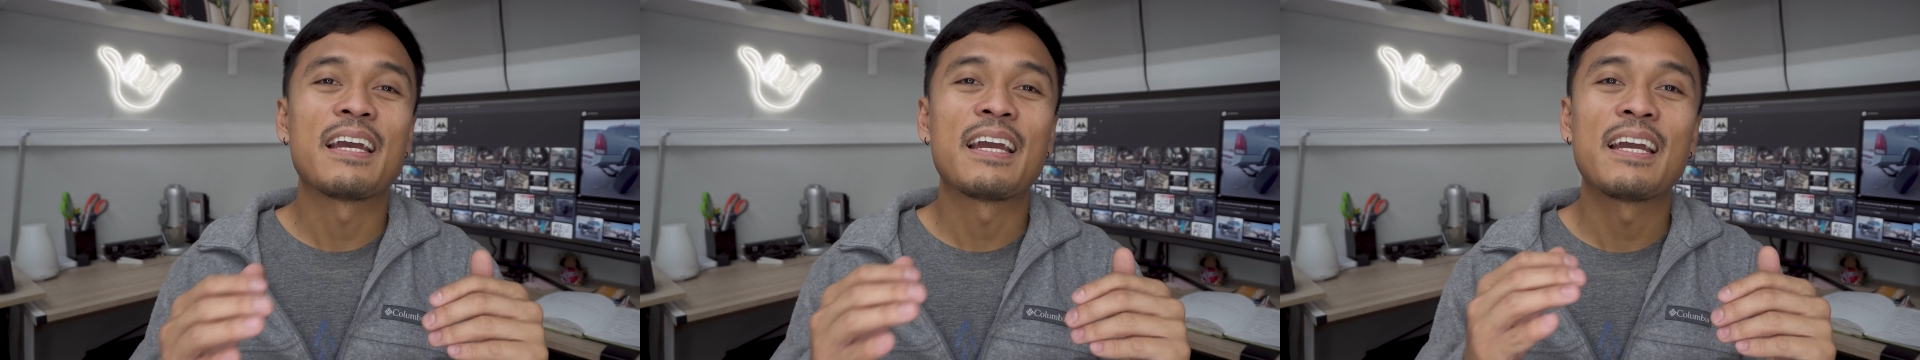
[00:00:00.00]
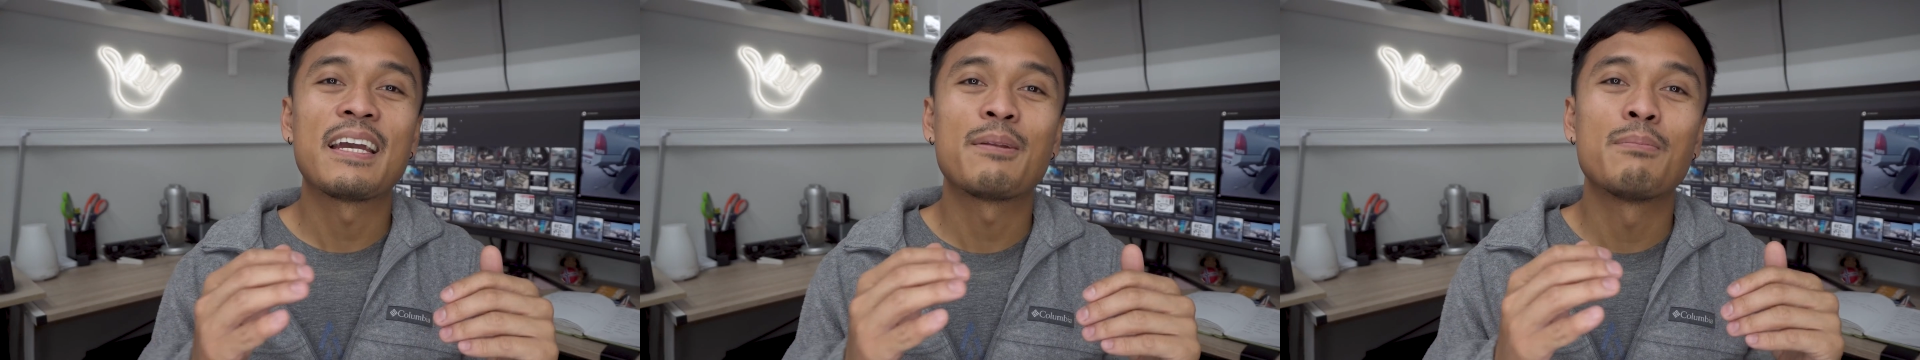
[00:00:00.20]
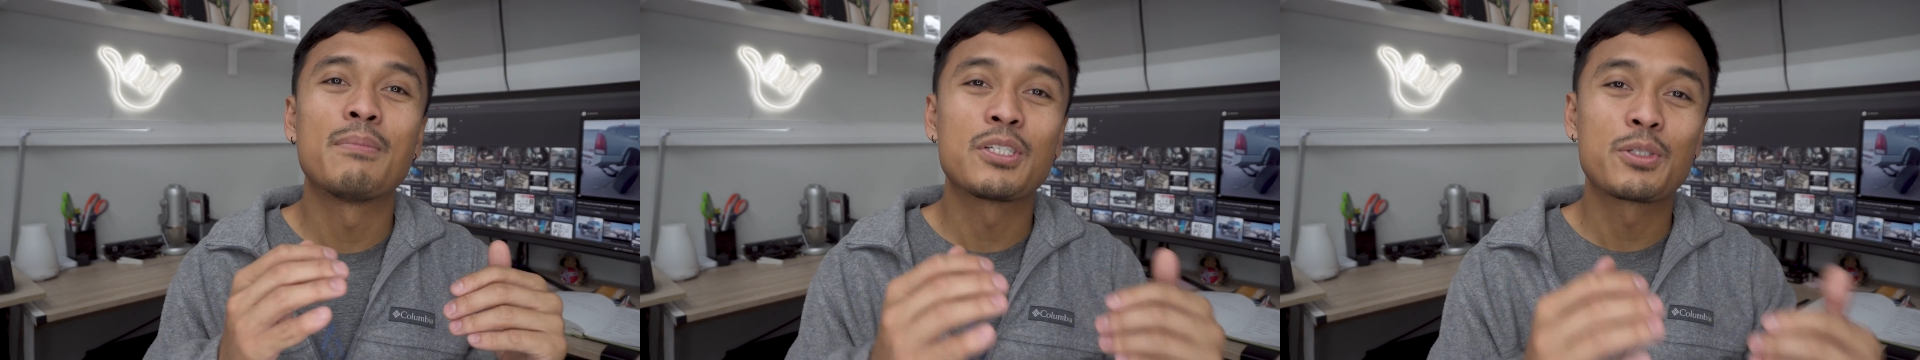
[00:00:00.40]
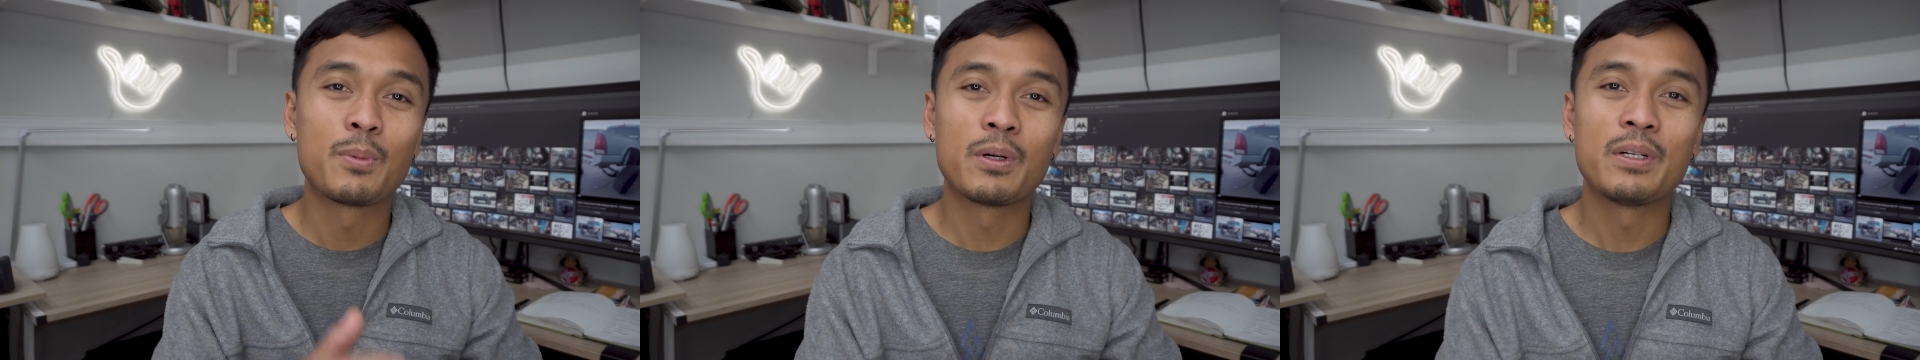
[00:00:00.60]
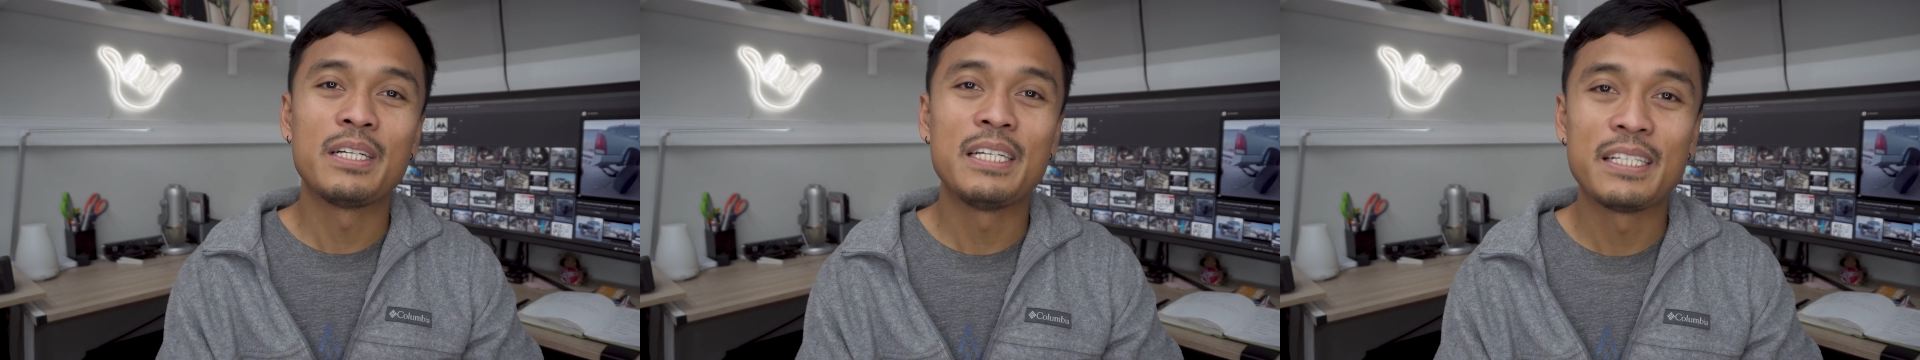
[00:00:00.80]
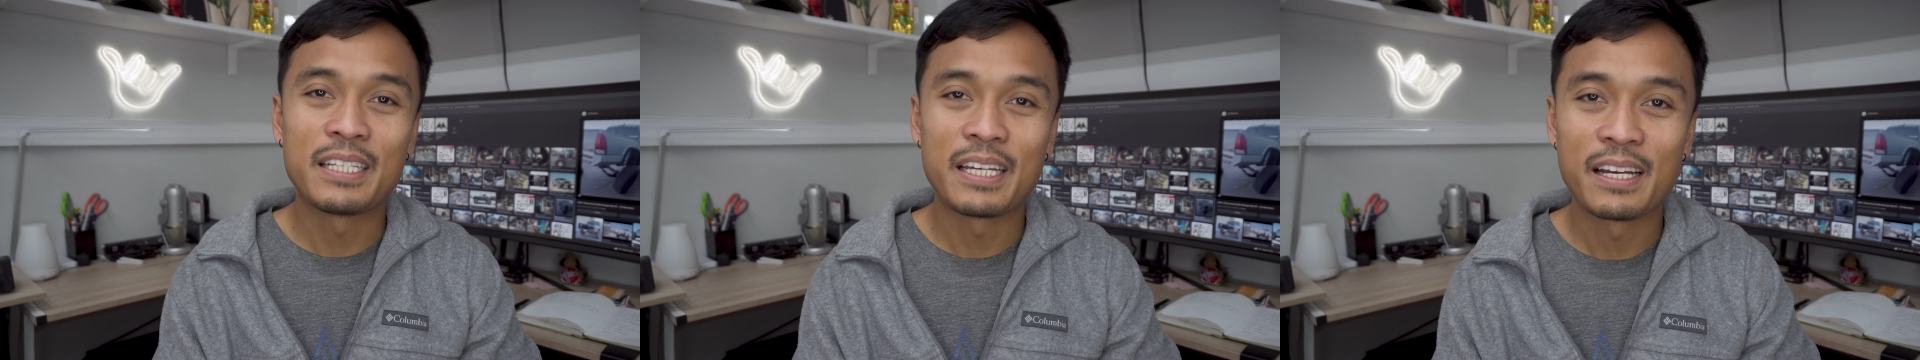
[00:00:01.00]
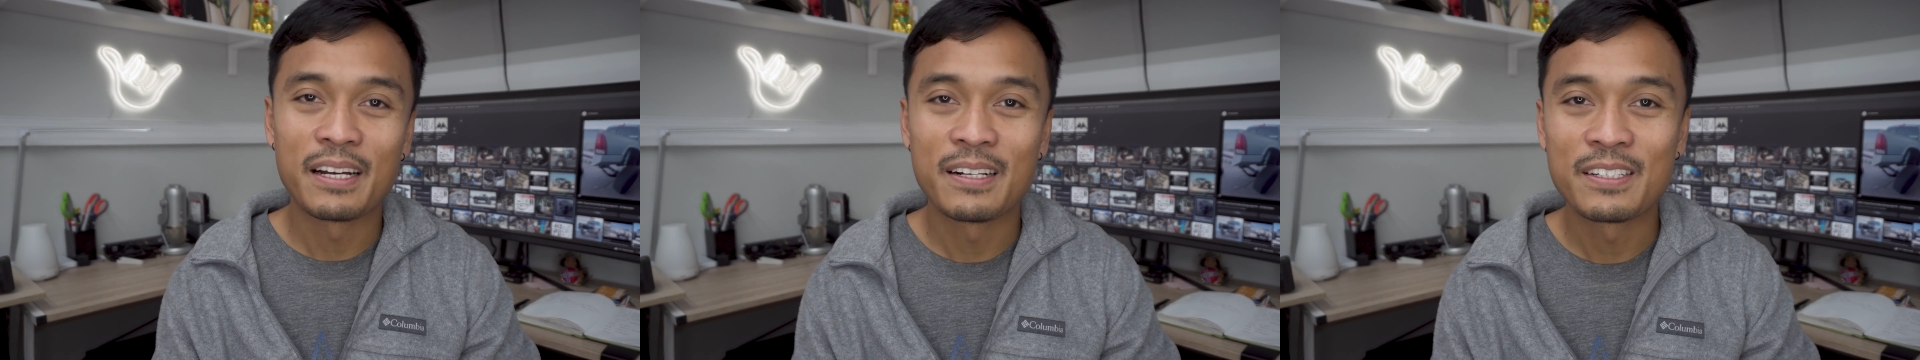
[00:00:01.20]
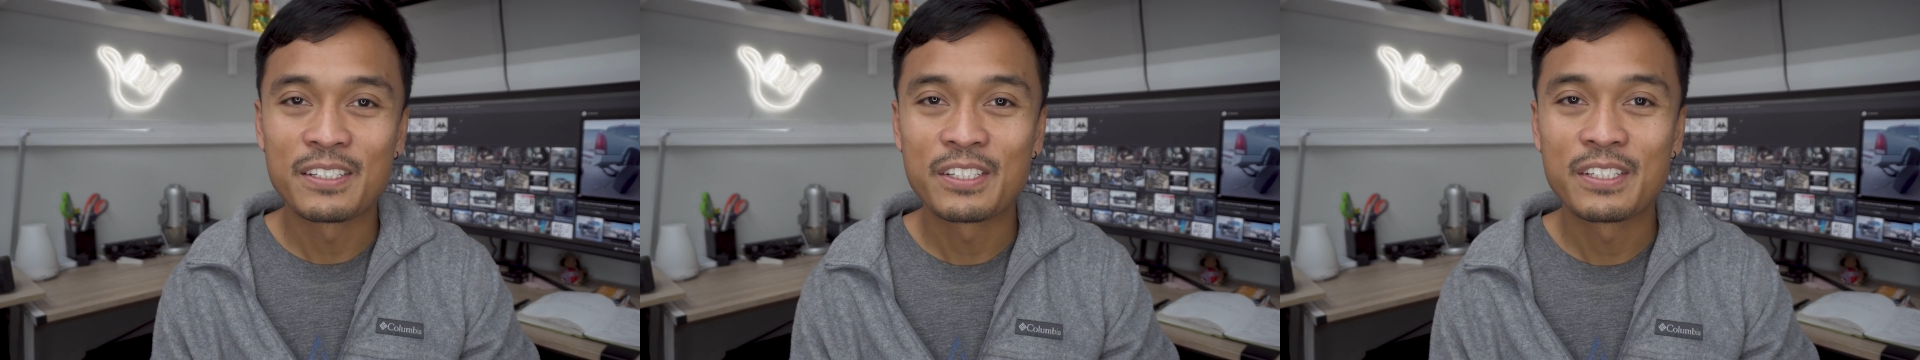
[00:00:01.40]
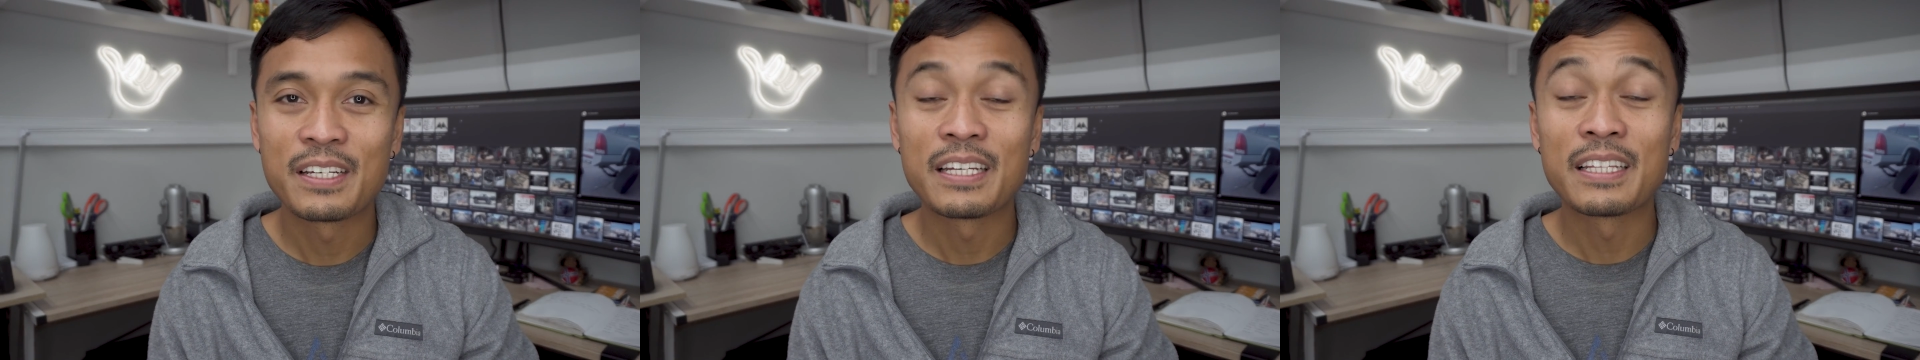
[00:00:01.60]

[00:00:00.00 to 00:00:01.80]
and much more details